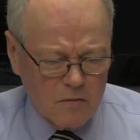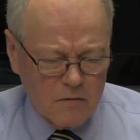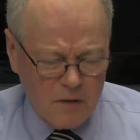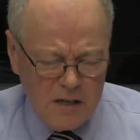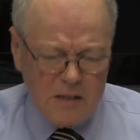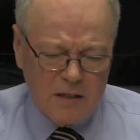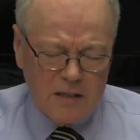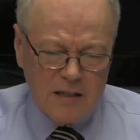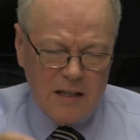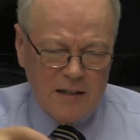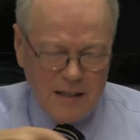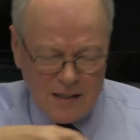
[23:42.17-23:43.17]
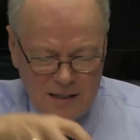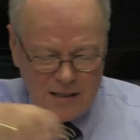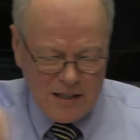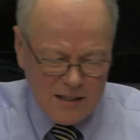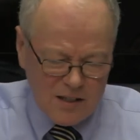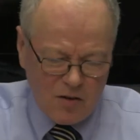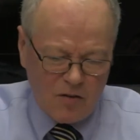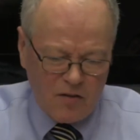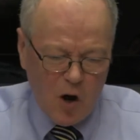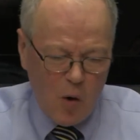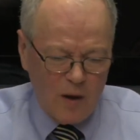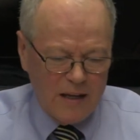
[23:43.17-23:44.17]
reasons, this sort of
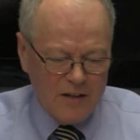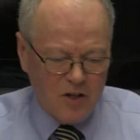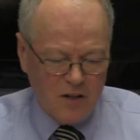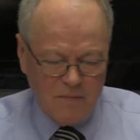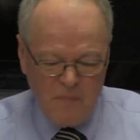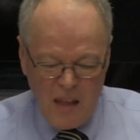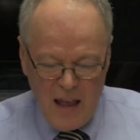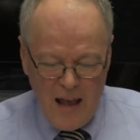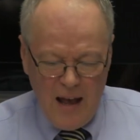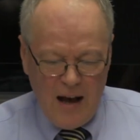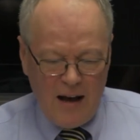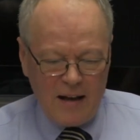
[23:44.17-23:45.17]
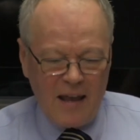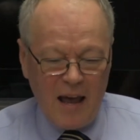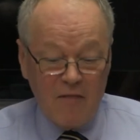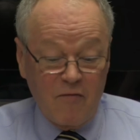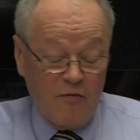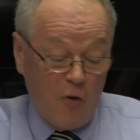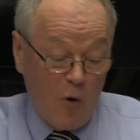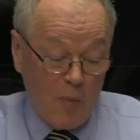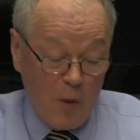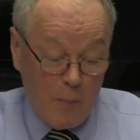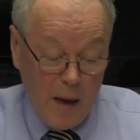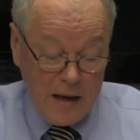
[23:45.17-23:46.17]
coalition can form
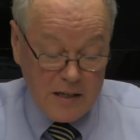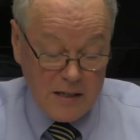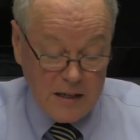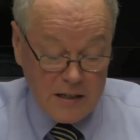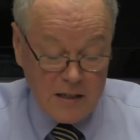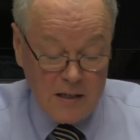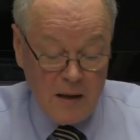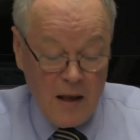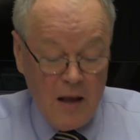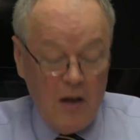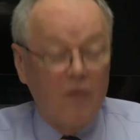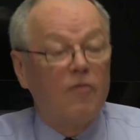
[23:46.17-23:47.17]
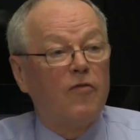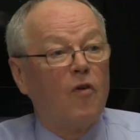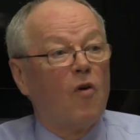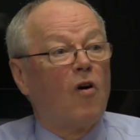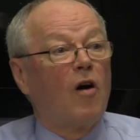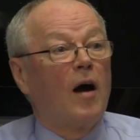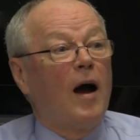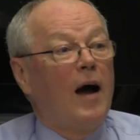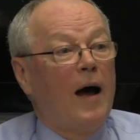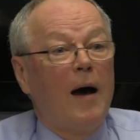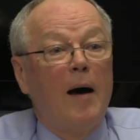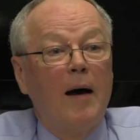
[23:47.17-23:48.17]
the basis for
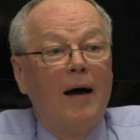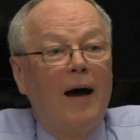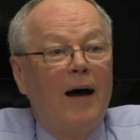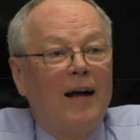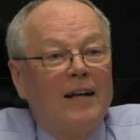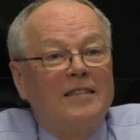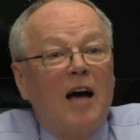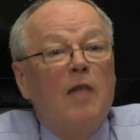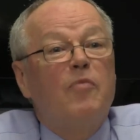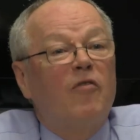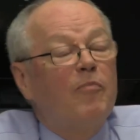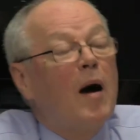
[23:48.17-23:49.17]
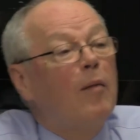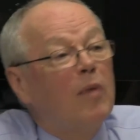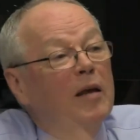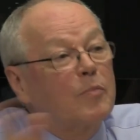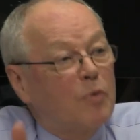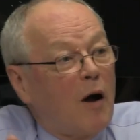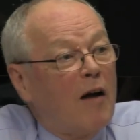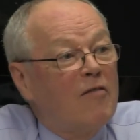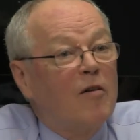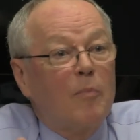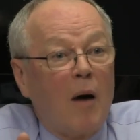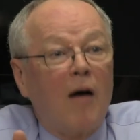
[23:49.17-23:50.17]
a type of
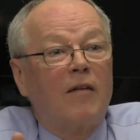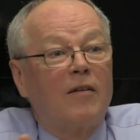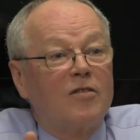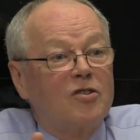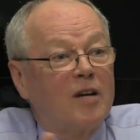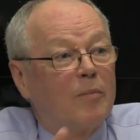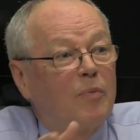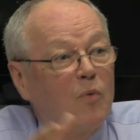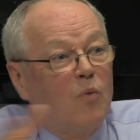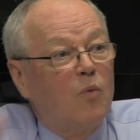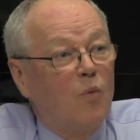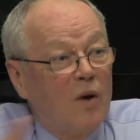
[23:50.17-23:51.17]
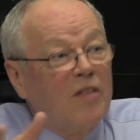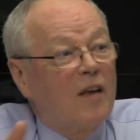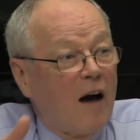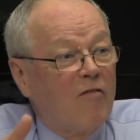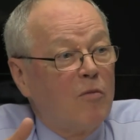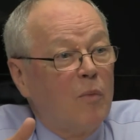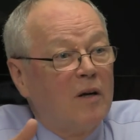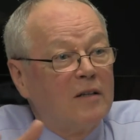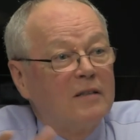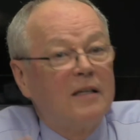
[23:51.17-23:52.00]
public-private partnership with government,